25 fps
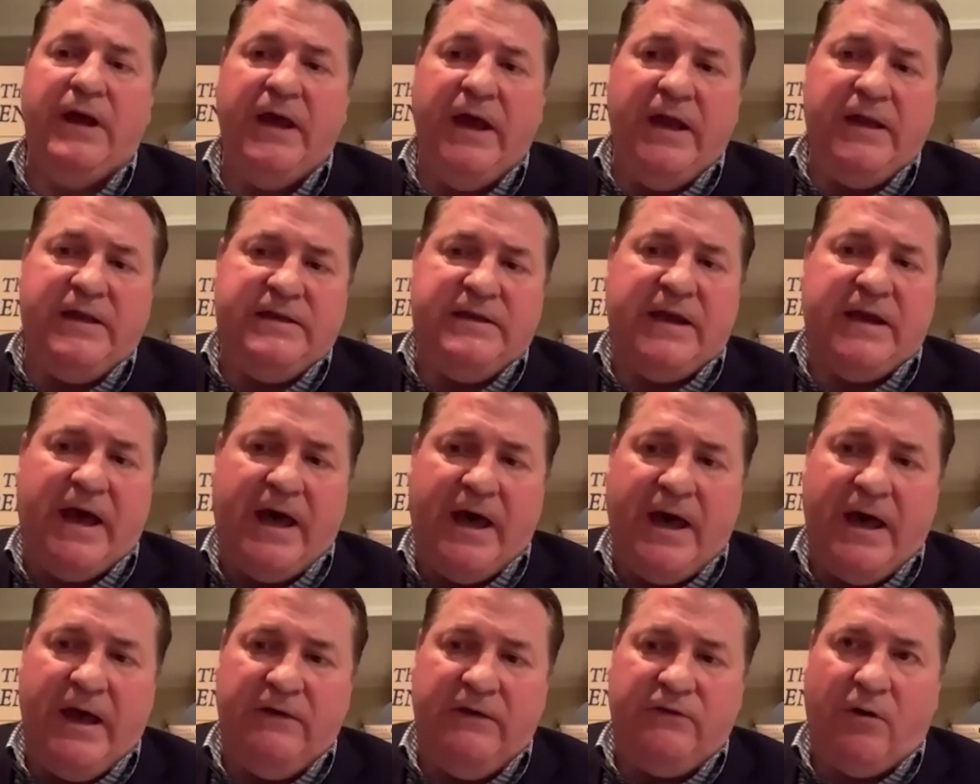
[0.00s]
It
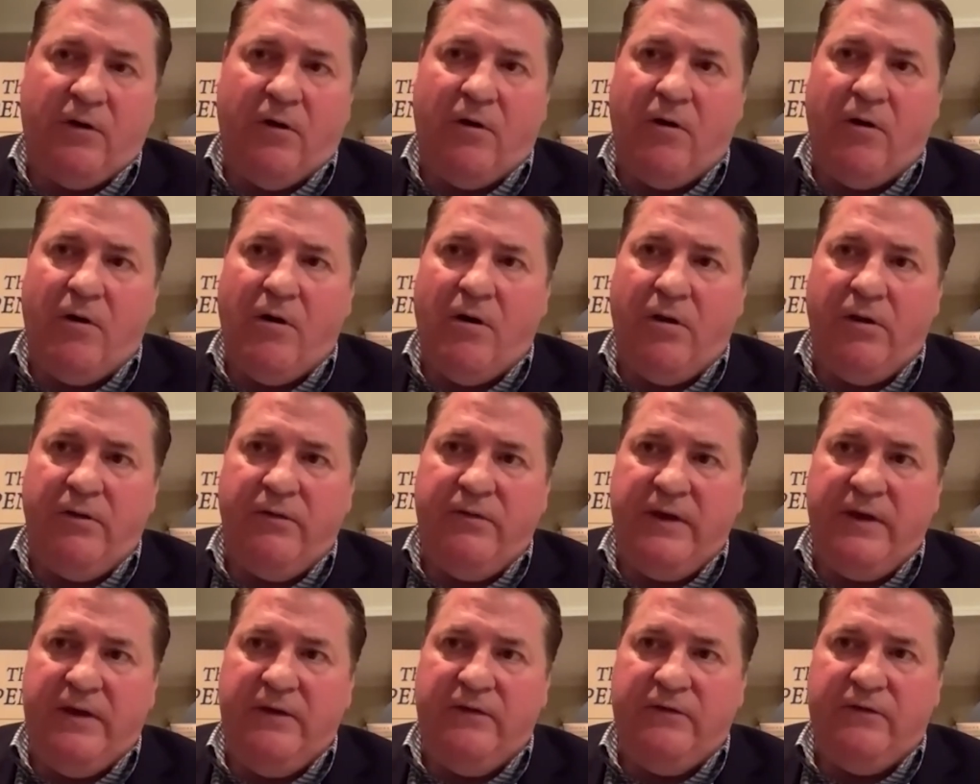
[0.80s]
ties all
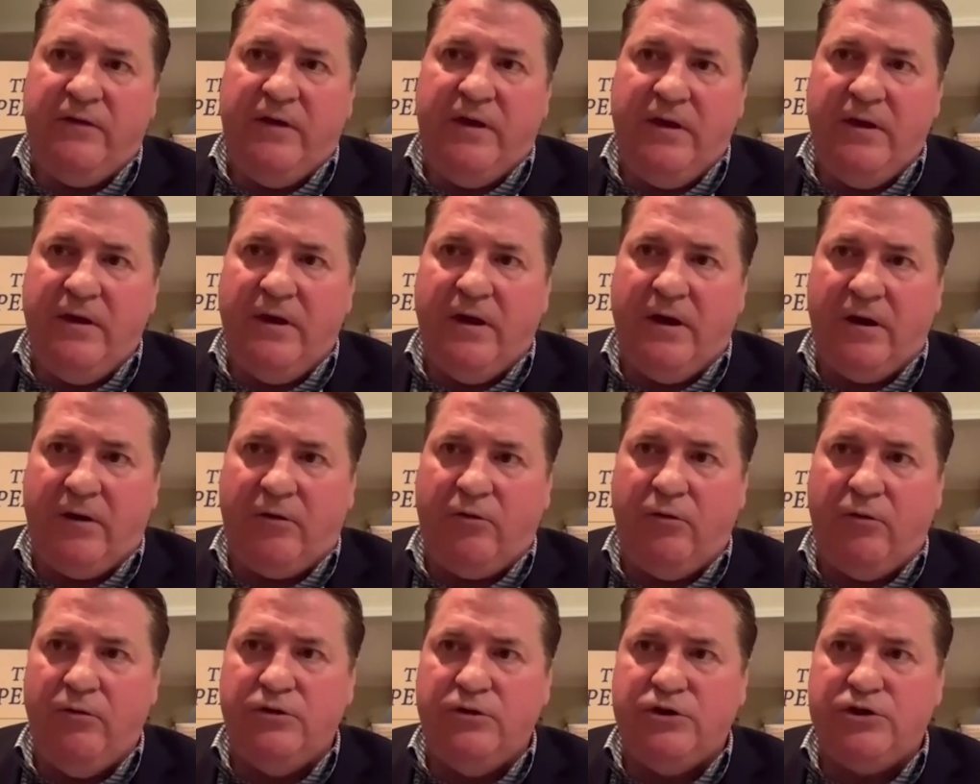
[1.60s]
of these uh,
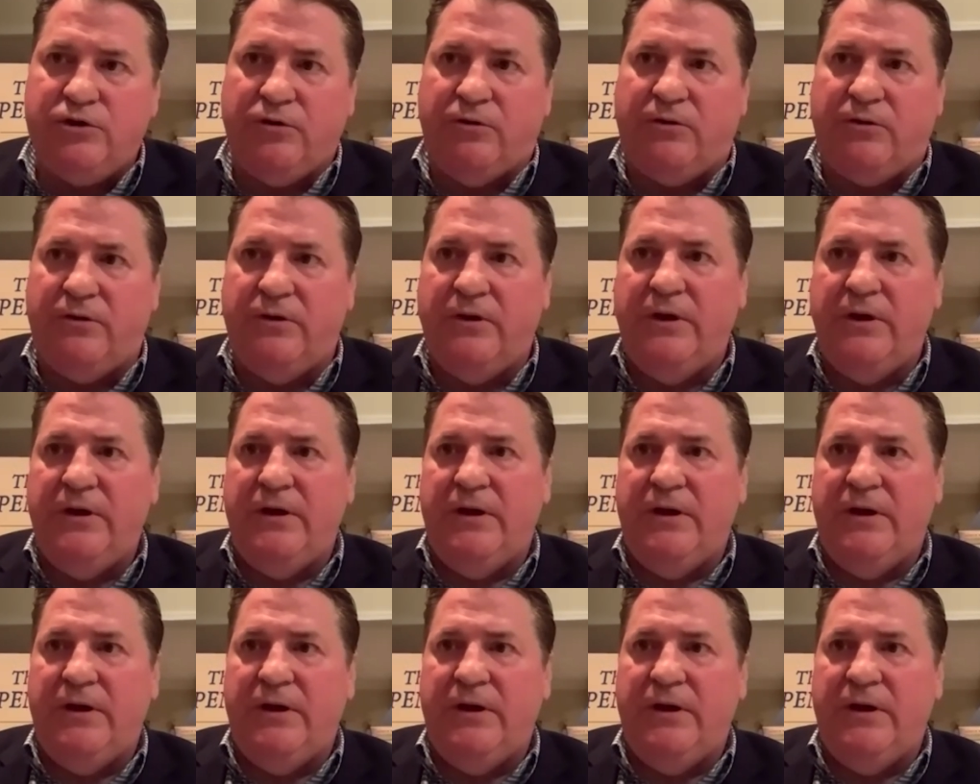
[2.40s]
crucial